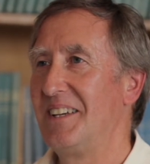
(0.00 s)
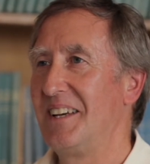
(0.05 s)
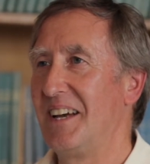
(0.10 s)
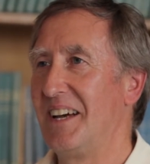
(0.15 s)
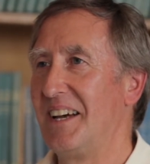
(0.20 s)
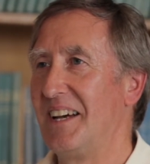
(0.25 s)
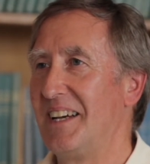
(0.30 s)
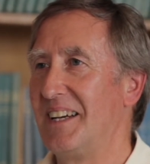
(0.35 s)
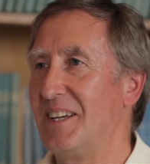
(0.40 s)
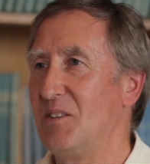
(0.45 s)

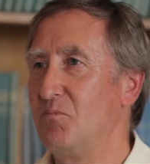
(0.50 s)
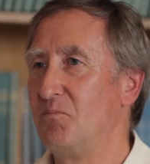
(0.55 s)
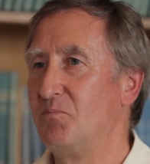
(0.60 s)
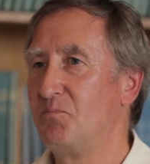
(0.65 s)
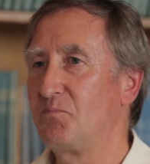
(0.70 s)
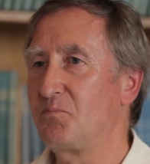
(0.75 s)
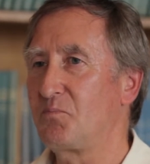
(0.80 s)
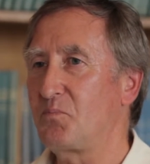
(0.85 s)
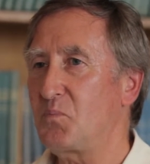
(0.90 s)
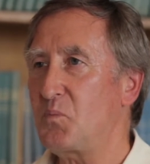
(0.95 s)

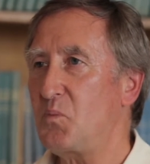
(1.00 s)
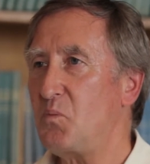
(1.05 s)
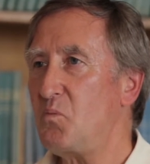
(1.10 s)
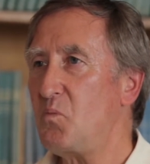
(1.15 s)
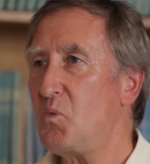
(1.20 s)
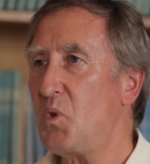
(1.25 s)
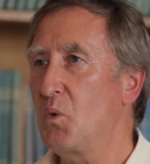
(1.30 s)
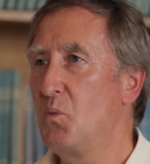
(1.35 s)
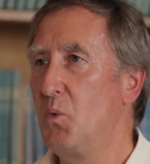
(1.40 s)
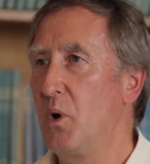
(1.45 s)

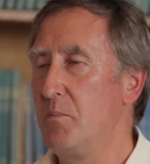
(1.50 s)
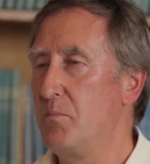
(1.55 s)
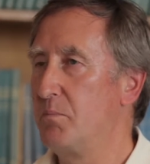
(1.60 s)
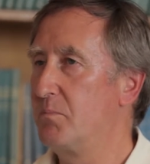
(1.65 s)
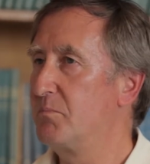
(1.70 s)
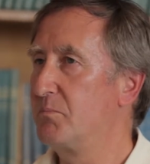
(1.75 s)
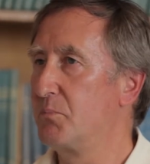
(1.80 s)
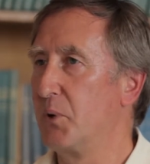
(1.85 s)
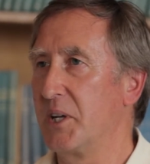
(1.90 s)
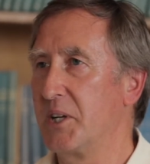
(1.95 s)
We
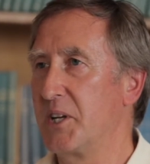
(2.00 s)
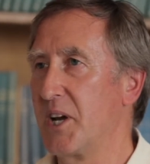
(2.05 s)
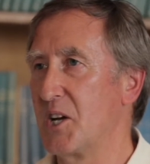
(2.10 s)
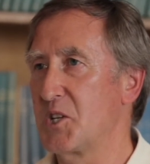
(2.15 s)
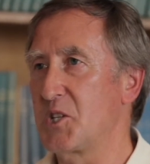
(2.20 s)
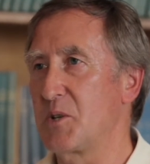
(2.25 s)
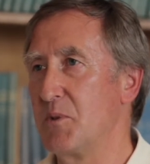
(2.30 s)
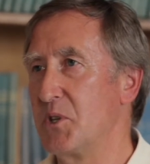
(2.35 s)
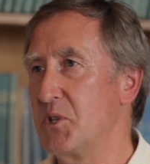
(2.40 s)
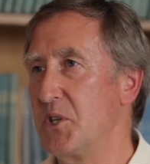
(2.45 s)
bring
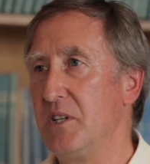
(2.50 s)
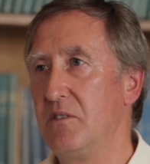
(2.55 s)
customers